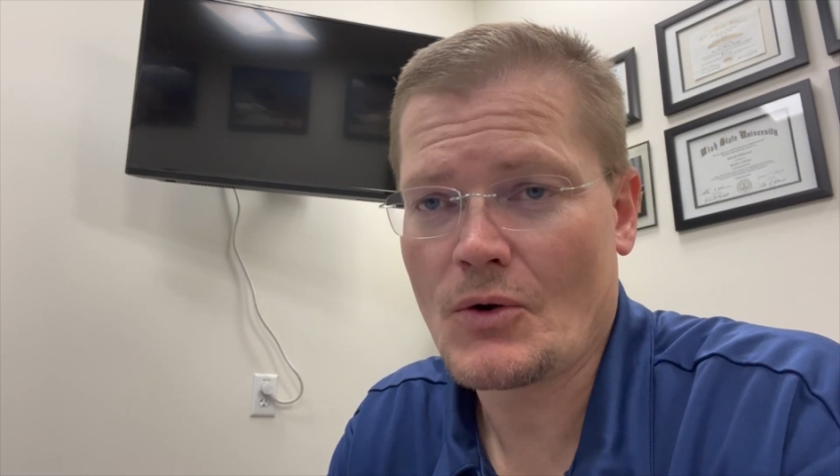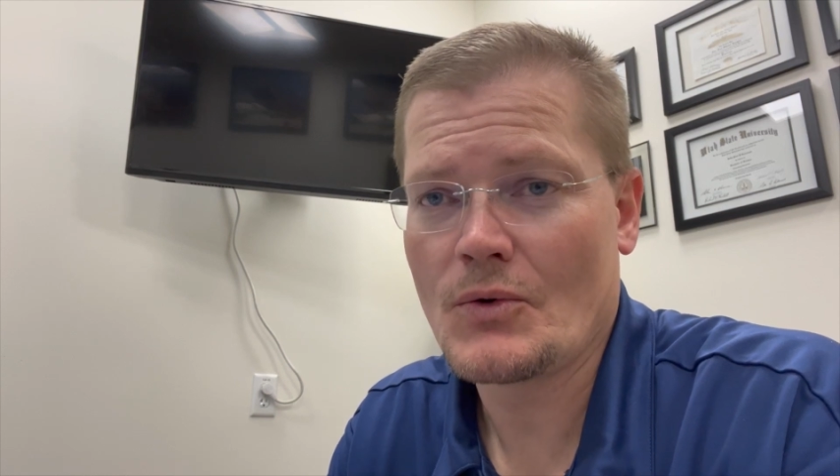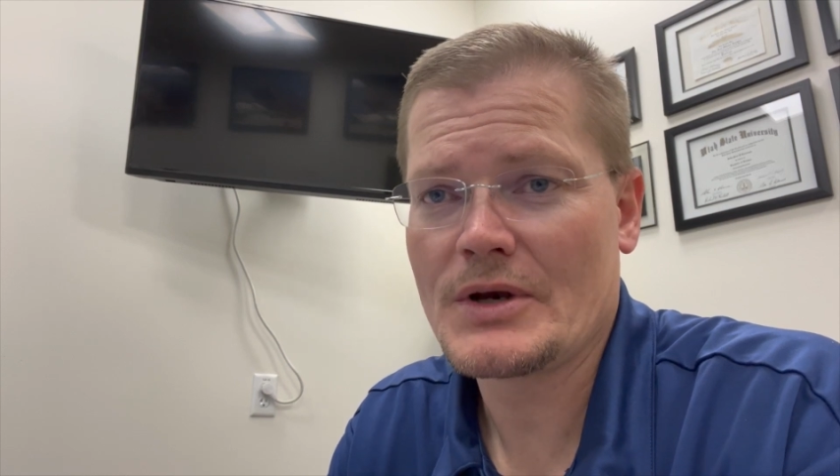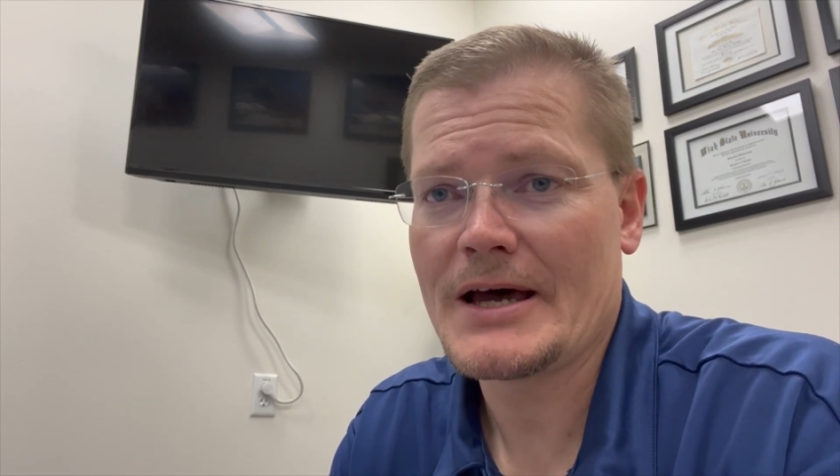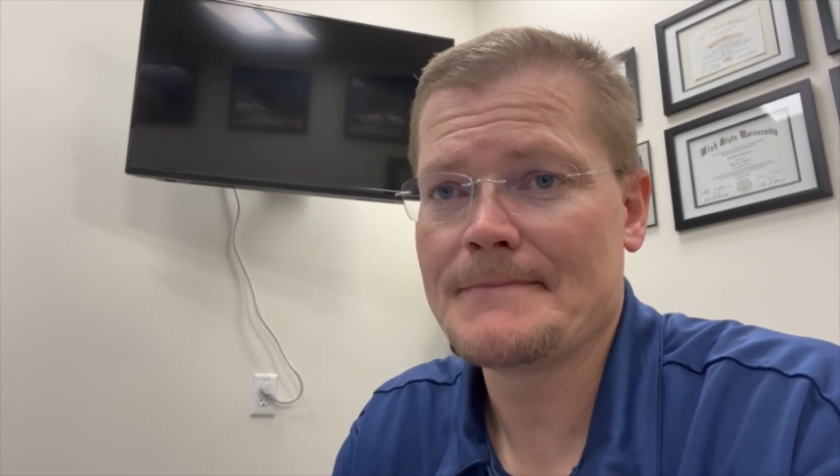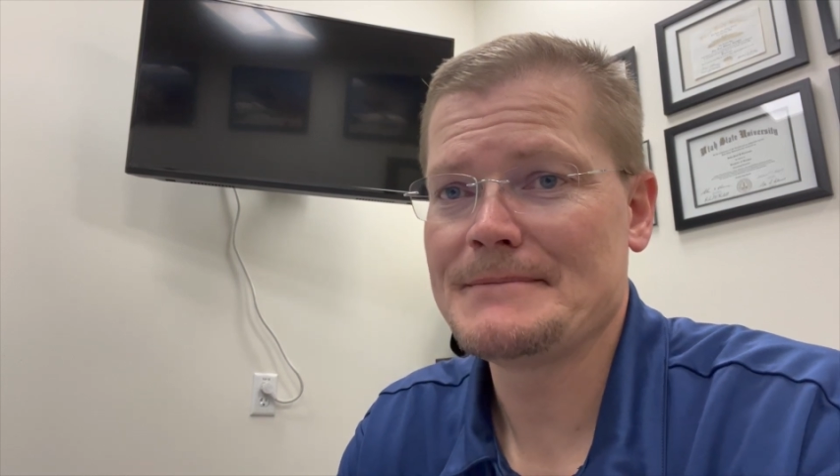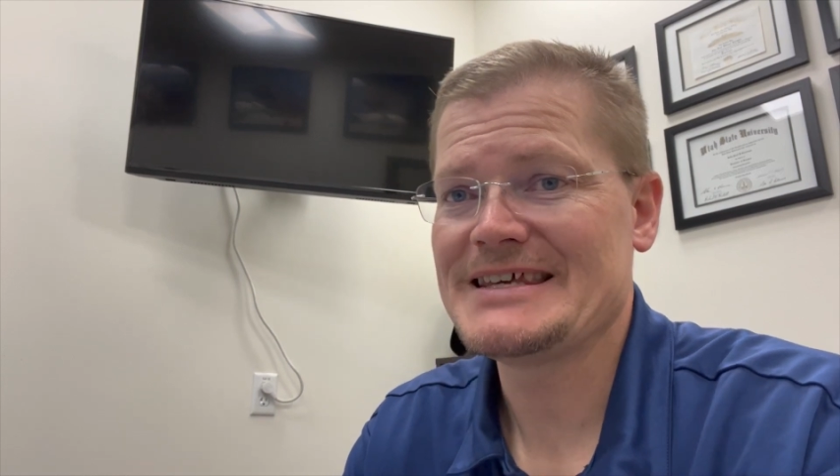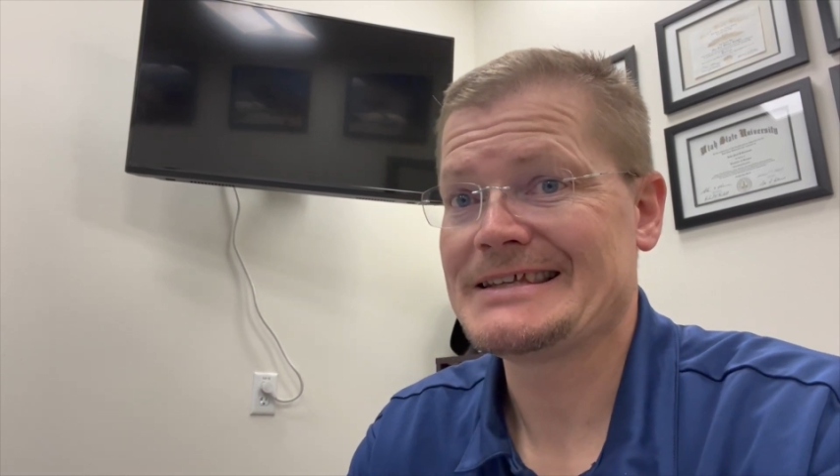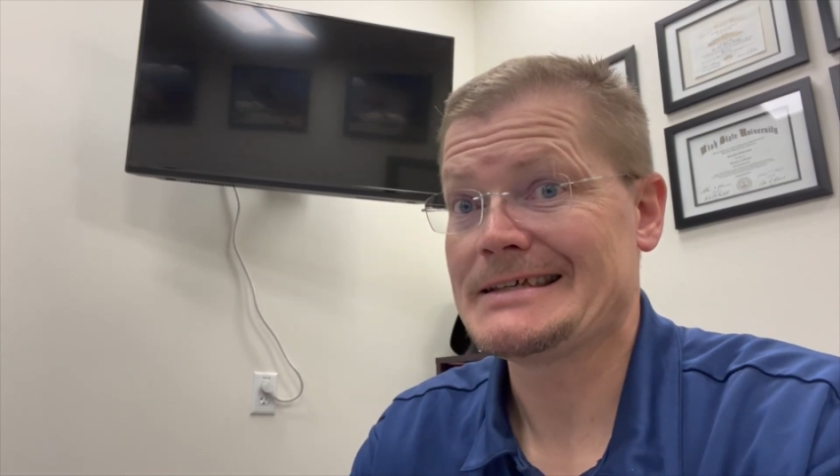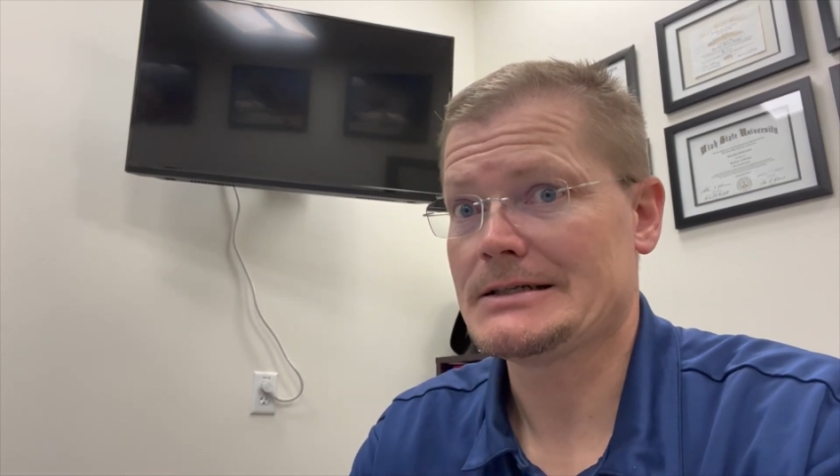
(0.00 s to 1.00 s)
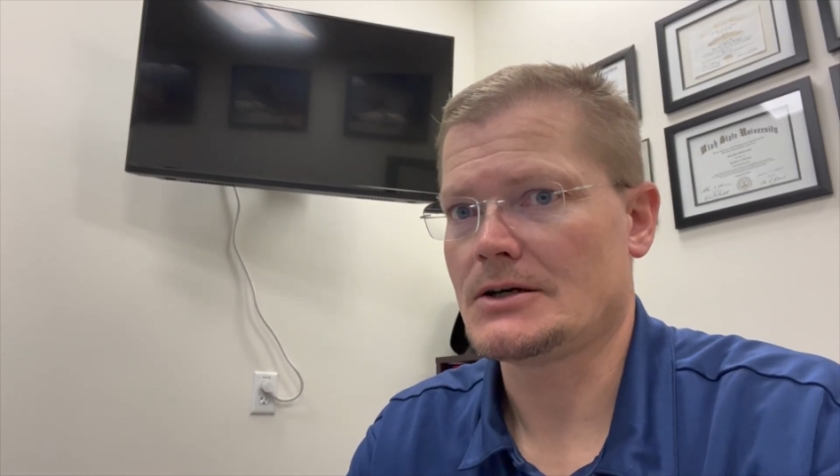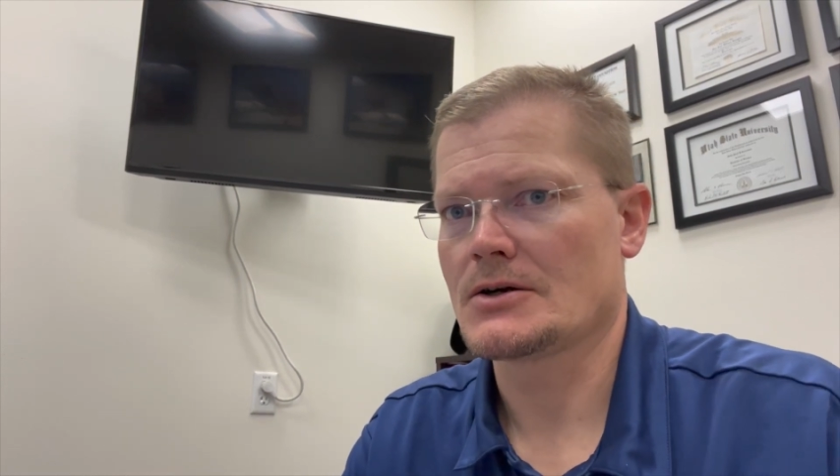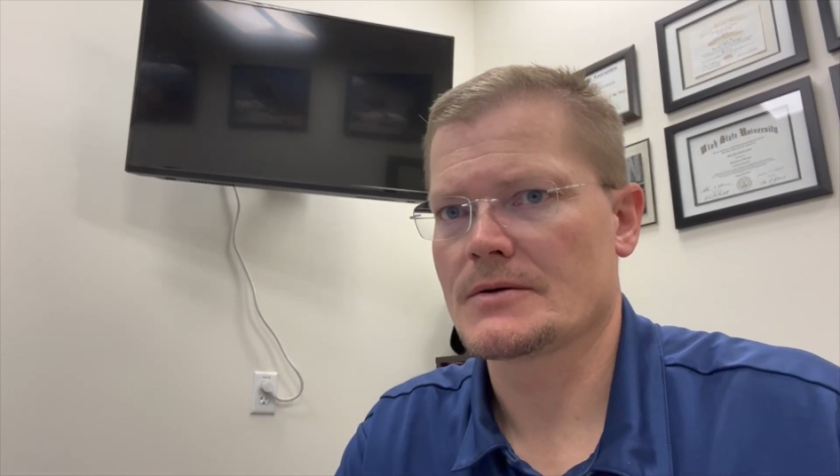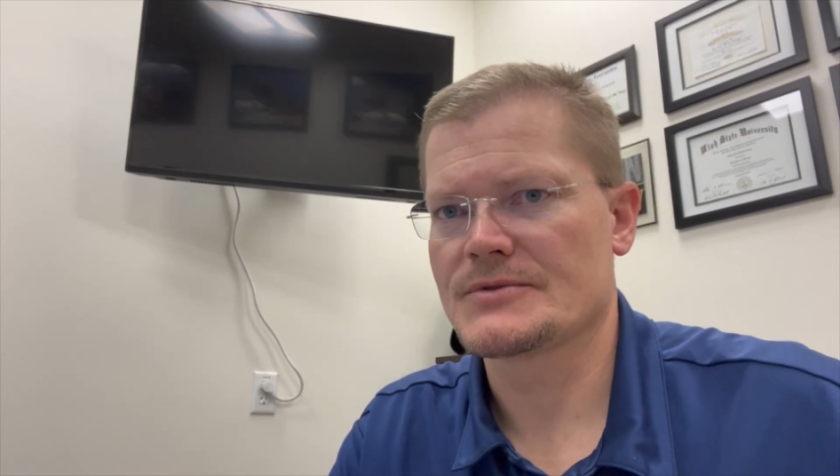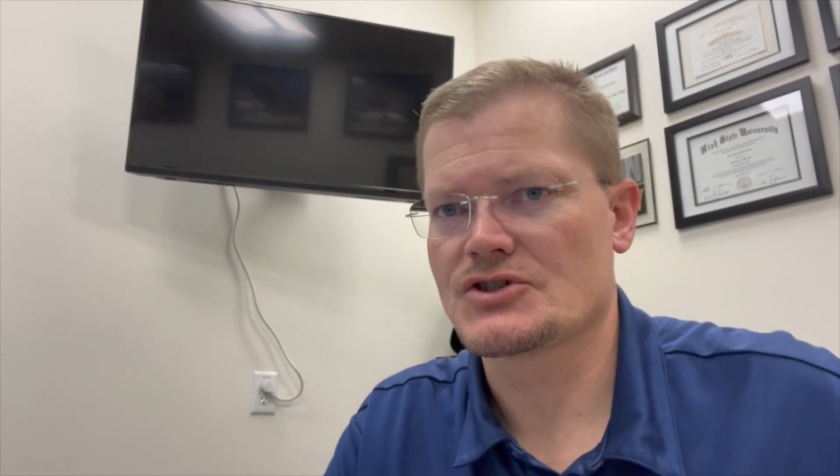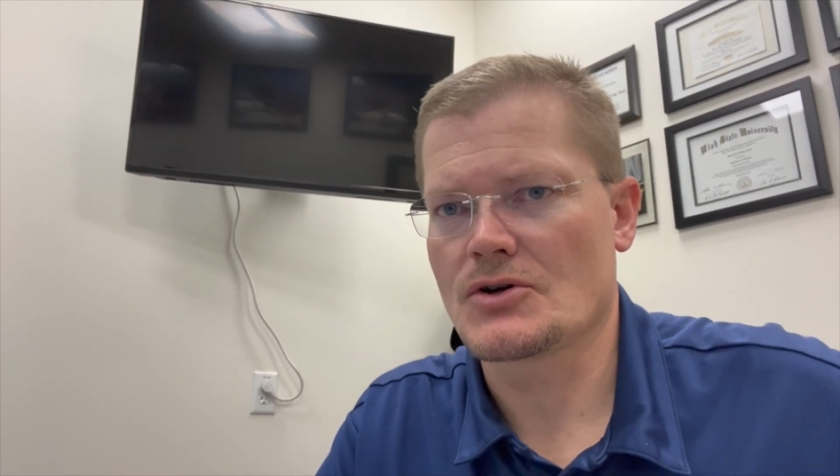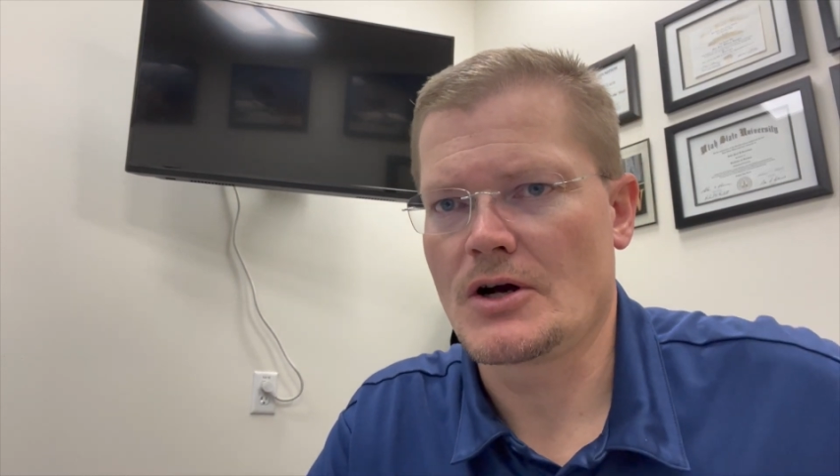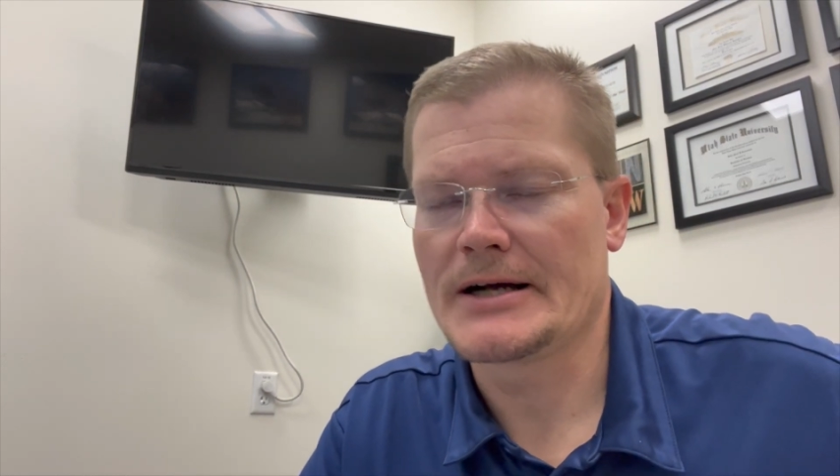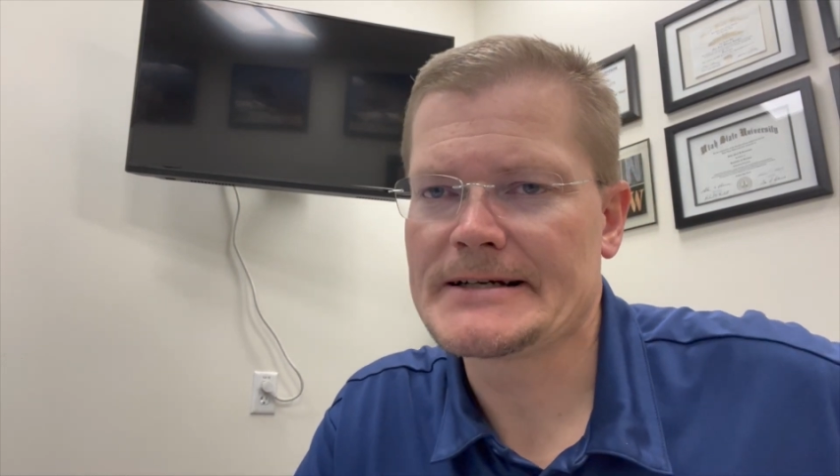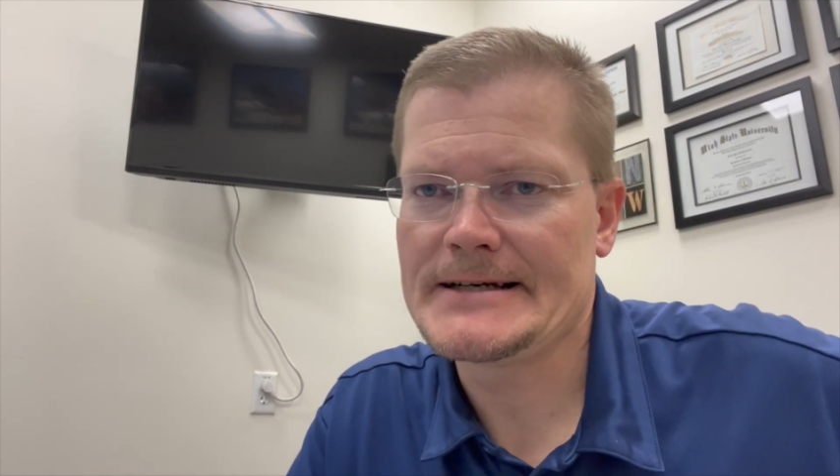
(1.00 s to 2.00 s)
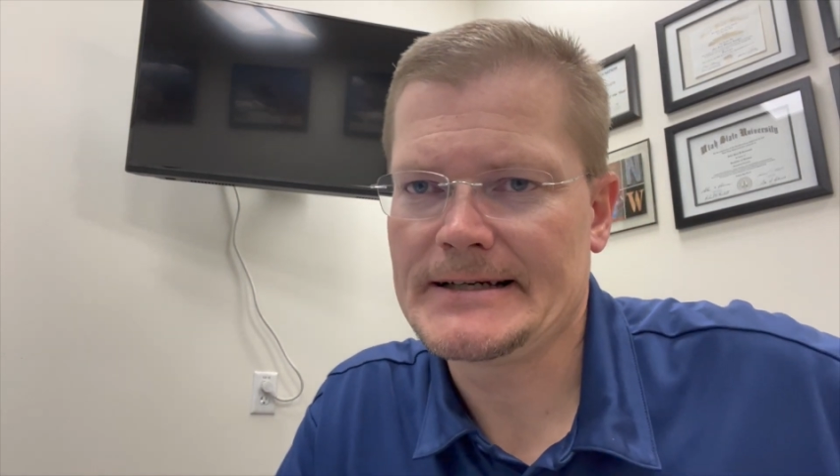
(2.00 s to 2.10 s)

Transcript: own Amelia Armstrong.